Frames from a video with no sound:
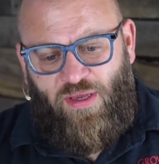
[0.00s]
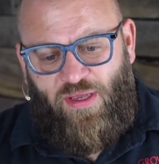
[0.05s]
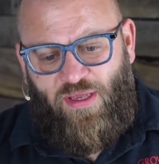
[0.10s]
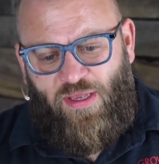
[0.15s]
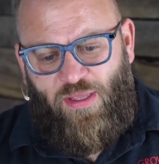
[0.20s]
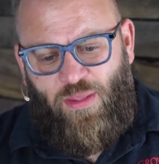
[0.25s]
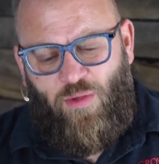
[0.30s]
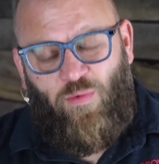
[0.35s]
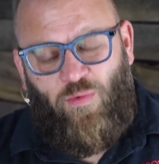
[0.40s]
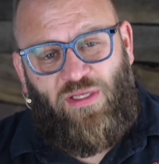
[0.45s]

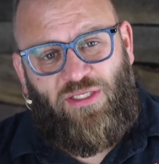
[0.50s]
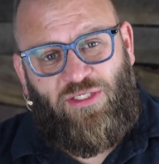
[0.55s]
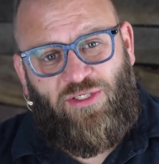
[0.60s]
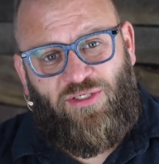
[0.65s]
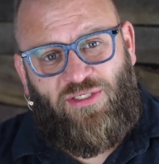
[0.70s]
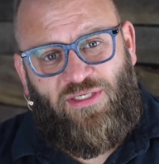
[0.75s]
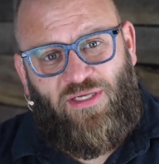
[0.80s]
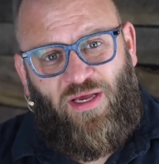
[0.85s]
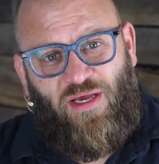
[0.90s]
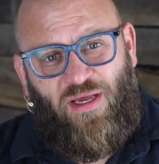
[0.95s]
in the winter
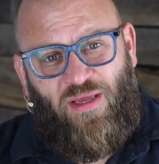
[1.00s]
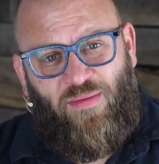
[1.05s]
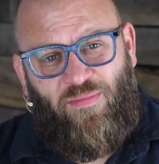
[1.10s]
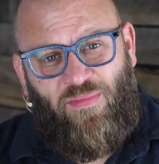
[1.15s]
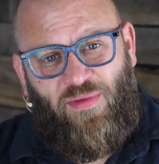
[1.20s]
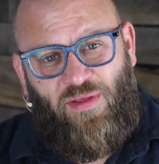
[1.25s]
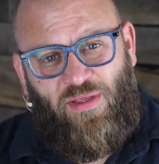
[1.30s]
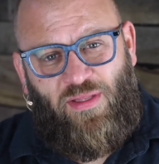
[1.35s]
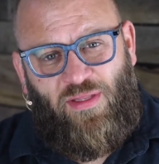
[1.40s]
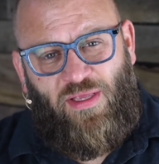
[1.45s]

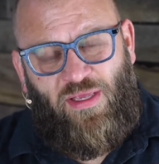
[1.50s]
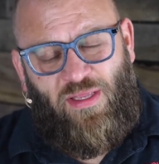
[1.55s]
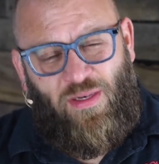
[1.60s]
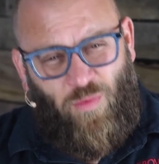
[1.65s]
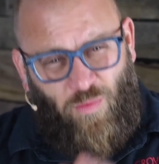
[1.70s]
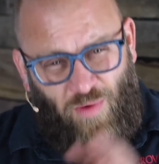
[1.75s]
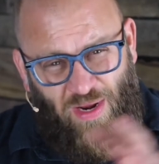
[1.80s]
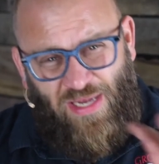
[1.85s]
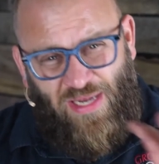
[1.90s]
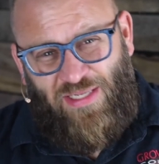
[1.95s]
time, in
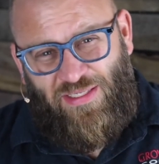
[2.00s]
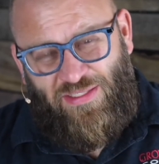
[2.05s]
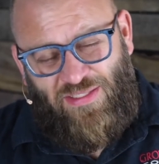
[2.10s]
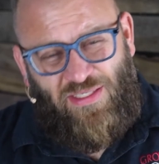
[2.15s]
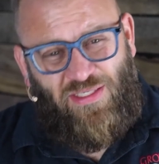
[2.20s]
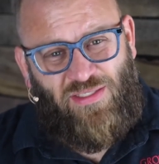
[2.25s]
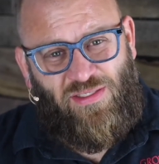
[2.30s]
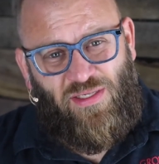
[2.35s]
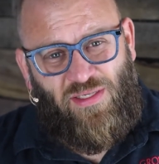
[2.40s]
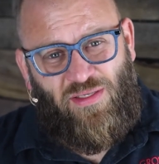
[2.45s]
the rainy
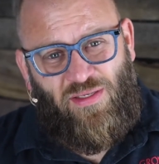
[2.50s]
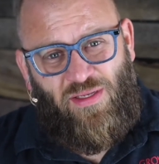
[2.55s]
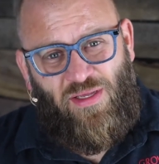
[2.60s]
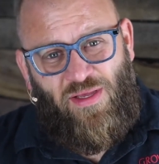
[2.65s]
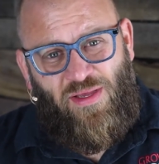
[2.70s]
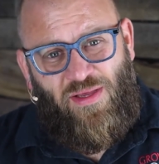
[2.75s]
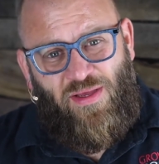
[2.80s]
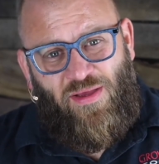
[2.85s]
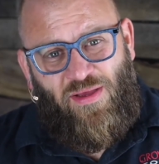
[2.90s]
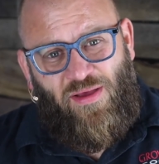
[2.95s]
season,
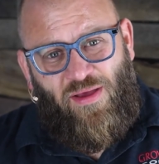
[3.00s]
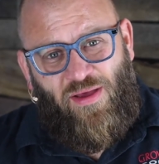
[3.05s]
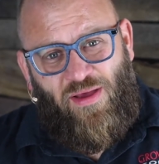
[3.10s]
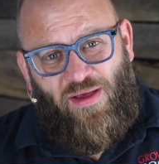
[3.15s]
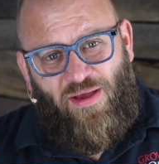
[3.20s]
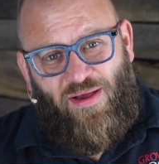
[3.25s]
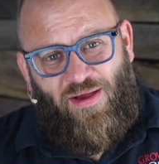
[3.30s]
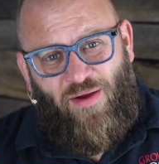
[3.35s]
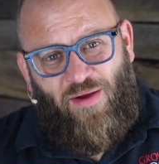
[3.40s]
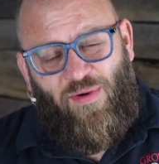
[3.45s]

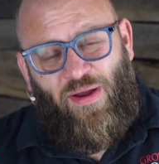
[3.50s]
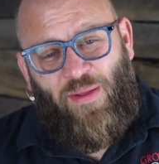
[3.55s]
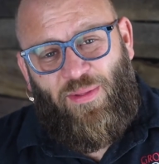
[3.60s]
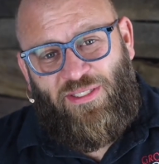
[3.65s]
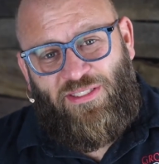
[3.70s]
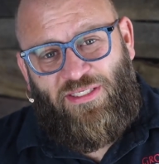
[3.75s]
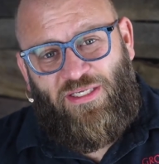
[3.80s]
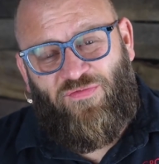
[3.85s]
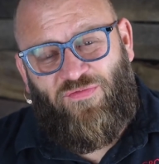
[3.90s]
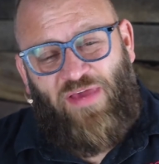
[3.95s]
around
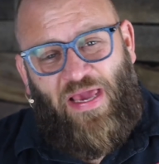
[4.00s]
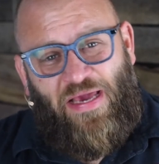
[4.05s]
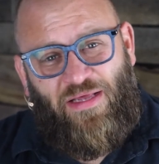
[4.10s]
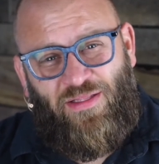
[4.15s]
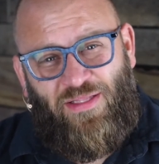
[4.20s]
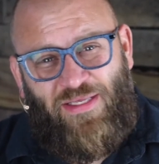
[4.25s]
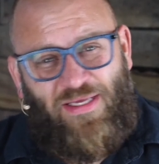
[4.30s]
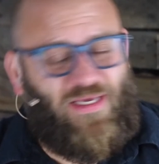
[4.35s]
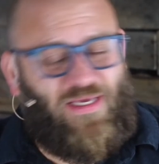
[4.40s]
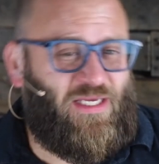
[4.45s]
the Sea of
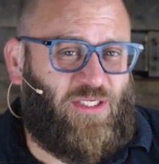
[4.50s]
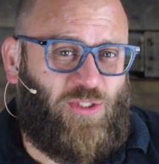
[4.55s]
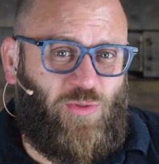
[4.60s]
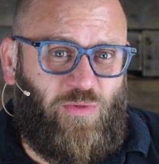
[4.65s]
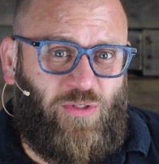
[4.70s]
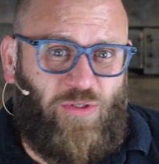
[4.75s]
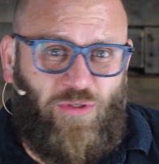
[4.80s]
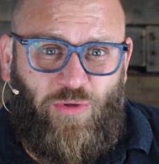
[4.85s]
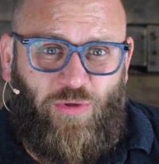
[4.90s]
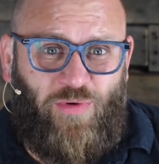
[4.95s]
Galilee, it gets
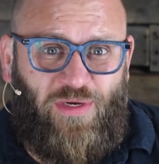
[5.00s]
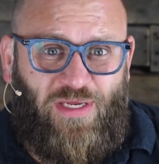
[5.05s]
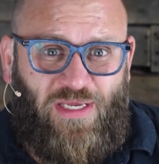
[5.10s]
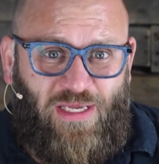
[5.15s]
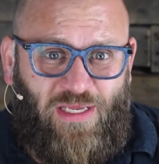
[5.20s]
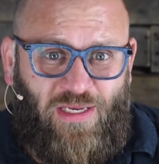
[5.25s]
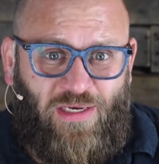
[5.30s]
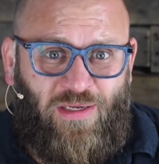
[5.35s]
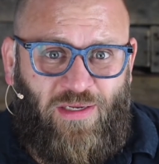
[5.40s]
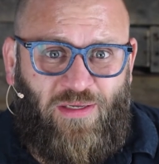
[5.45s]
real
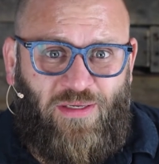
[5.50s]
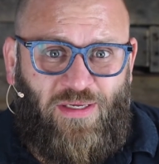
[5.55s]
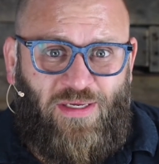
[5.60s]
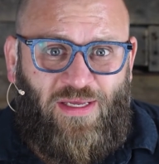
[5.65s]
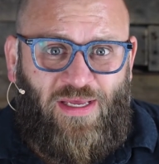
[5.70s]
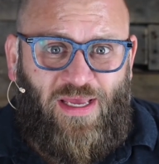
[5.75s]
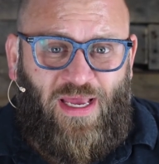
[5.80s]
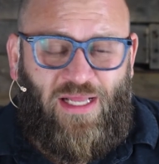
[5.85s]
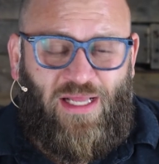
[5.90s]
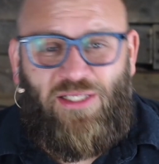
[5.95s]
green,
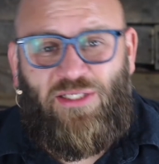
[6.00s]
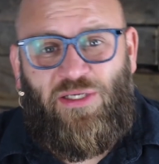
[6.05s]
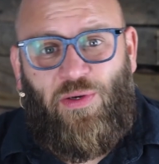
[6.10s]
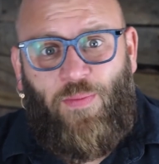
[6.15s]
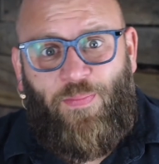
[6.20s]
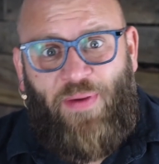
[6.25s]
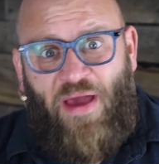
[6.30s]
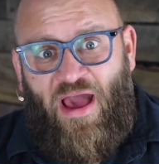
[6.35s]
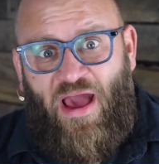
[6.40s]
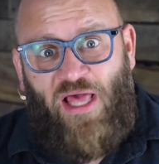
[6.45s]
and so
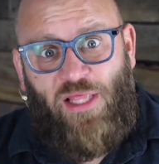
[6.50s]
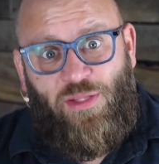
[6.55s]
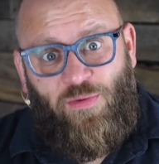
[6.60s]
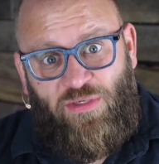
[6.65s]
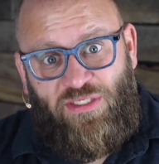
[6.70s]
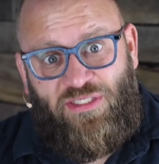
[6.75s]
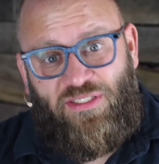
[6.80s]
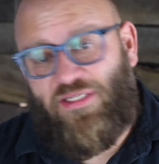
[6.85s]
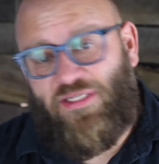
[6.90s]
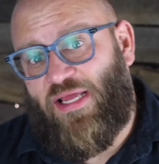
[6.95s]
a path
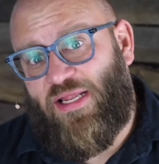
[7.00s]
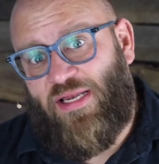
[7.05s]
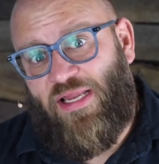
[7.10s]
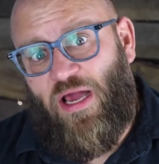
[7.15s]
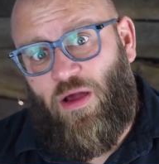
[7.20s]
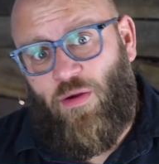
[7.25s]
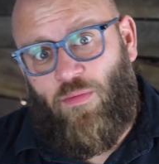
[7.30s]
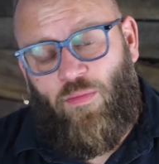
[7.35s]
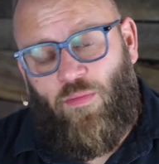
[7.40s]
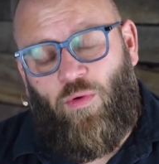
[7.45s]
would stand
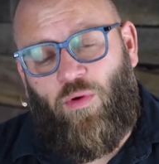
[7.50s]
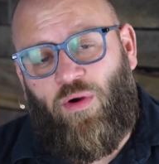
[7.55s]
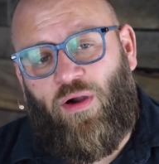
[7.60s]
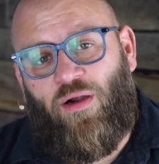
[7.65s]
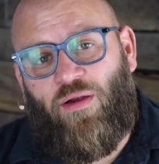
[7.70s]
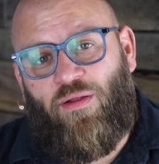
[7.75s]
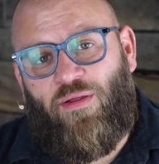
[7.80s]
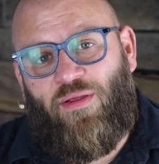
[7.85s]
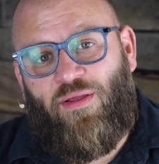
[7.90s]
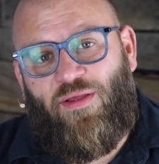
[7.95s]
out
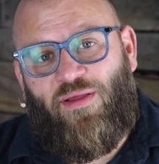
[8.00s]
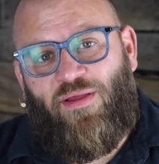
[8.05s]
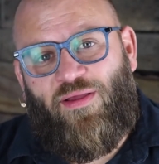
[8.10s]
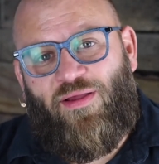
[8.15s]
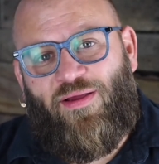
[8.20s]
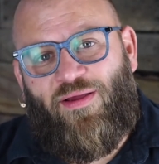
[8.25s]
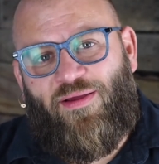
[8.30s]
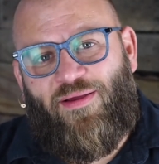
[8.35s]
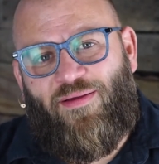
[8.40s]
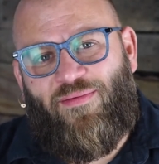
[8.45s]
more.
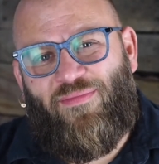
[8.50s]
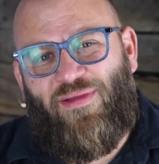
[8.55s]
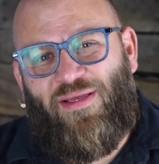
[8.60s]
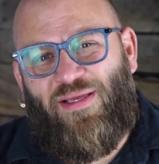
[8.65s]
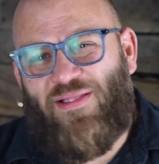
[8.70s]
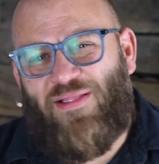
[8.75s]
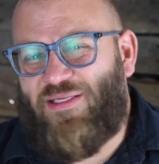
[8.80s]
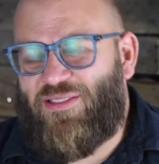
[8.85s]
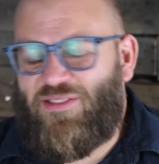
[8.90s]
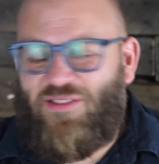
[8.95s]

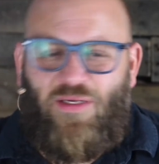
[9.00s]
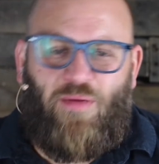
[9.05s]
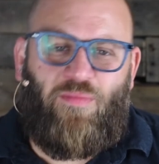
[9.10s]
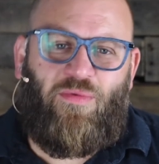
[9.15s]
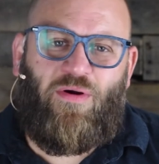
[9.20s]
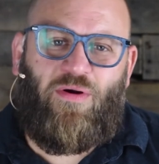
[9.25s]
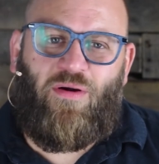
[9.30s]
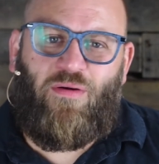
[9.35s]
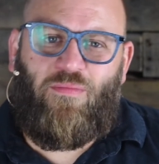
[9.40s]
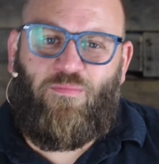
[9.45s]
In the
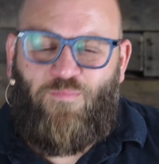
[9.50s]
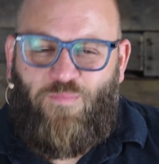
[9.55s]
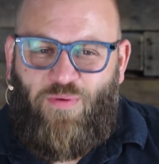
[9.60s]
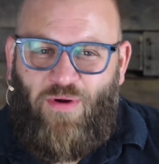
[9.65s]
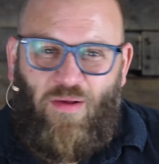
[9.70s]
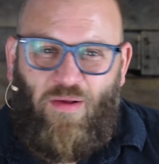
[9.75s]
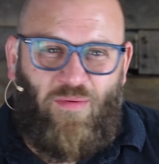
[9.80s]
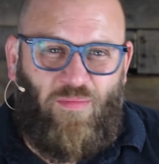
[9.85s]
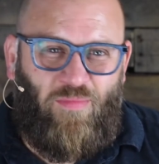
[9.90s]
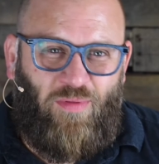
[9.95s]
summer,
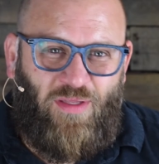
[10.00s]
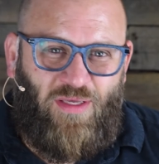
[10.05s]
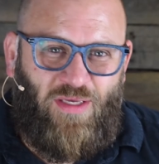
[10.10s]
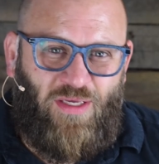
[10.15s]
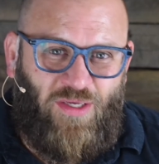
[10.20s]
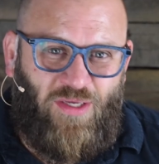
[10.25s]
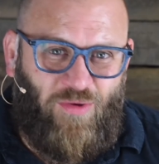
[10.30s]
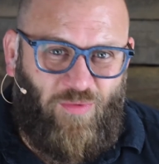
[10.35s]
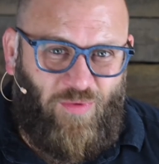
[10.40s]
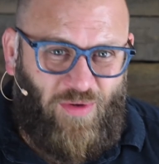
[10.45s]
probably
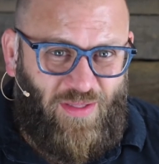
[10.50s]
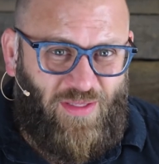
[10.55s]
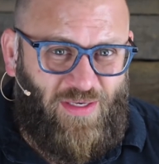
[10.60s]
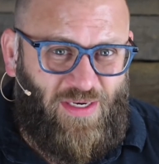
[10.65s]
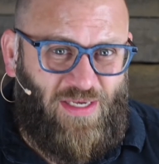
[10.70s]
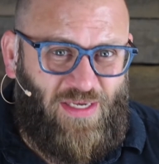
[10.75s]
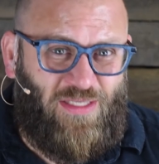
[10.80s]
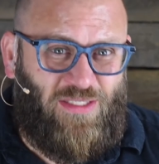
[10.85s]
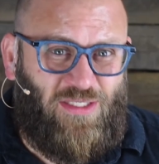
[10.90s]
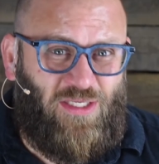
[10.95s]
you really
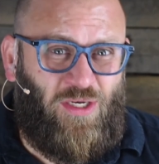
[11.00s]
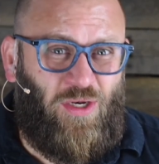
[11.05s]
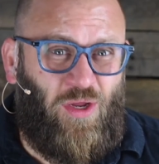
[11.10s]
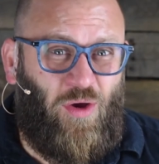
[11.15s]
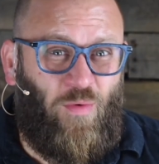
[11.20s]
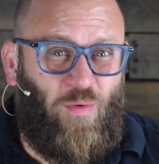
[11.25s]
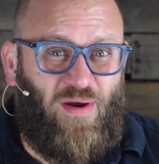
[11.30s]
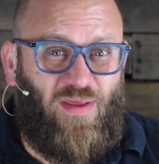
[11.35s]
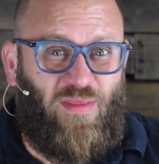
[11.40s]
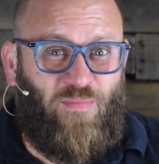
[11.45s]
needed to
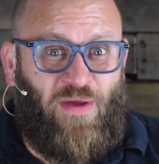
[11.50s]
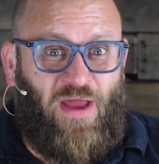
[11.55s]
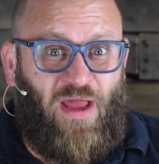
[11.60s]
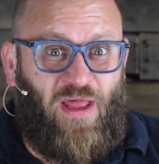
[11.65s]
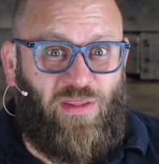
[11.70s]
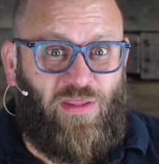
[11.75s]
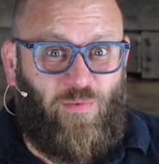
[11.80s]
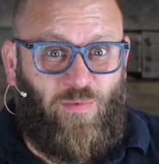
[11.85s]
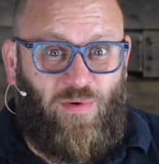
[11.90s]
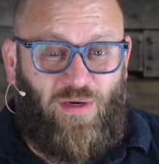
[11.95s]
know where the
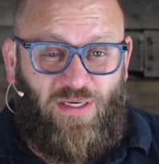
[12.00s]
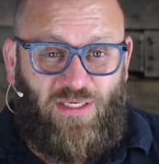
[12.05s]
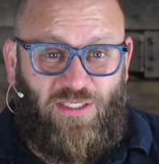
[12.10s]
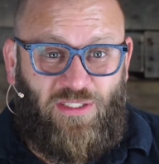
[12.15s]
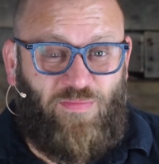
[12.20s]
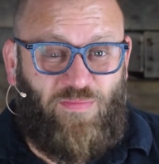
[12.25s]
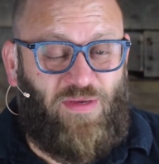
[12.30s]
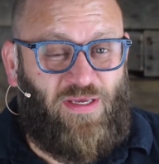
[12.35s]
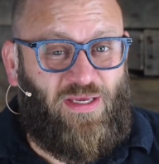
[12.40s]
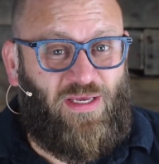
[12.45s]
path
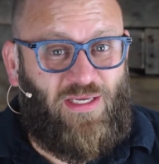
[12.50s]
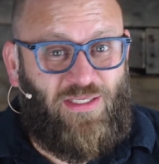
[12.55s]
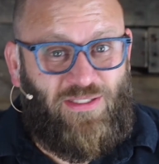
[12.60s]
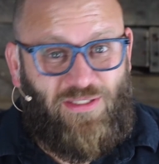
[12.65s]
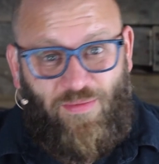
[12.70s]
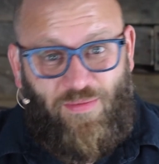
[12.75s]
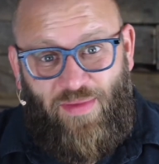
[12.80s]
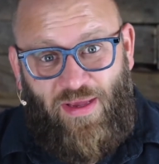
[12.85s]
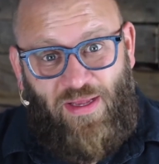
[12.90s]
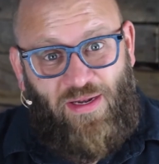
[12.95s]
was
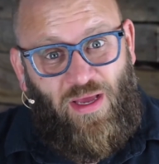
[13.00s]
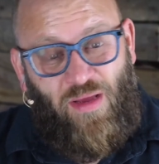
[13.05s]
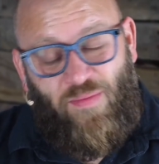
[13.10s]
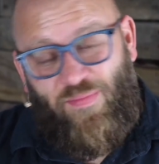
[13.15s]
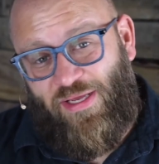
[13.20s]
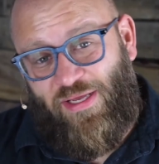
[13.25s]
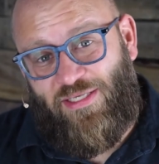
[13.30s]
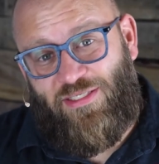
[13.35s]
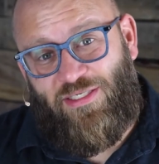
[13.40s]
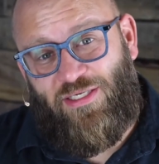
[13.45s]
because it may not
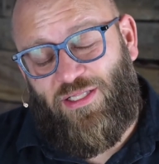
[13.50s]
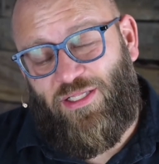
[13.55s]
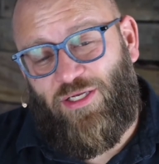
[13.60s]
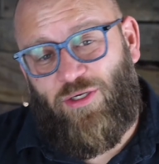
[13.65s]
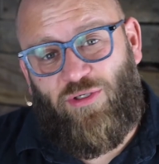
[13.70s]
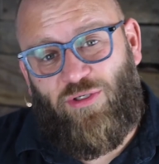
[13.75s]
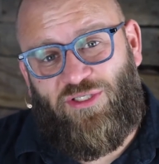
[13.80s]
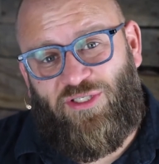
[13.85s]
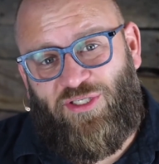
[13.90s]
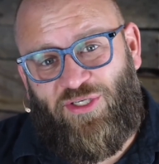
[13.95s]
be as
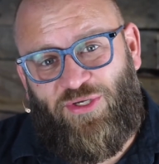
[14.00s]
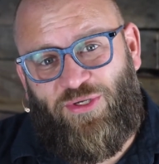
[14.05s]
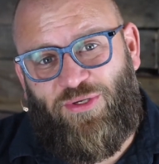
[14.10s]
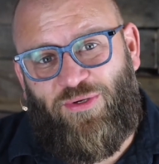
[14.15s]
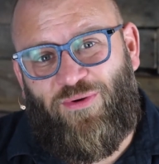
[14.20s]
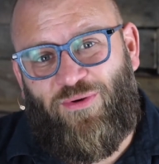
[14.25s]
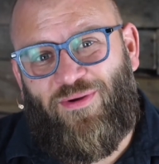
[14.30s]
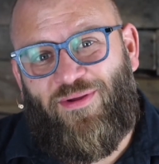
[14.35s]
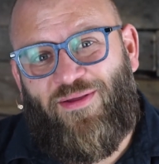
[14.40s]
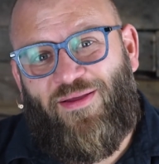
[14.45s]
clear to
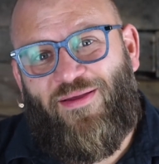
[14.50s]
you.